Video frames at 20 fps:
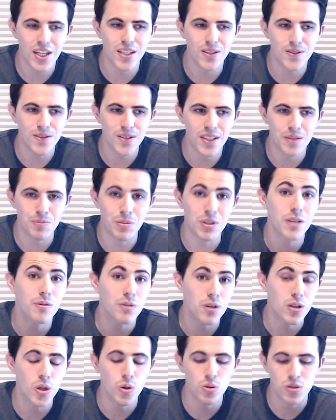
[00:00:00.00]
I think, but they
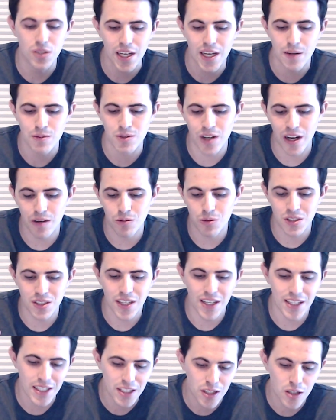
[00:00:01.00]
were close games, so I will
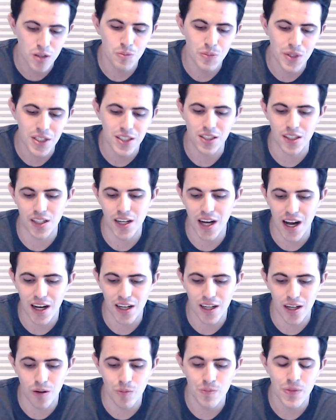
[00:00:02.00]
say they could beat
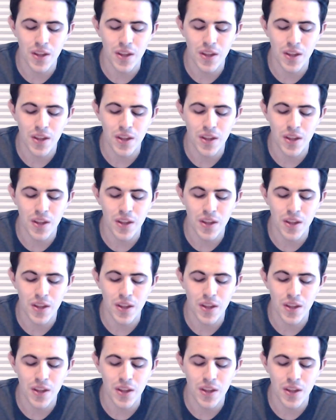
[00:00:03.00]
Chicago.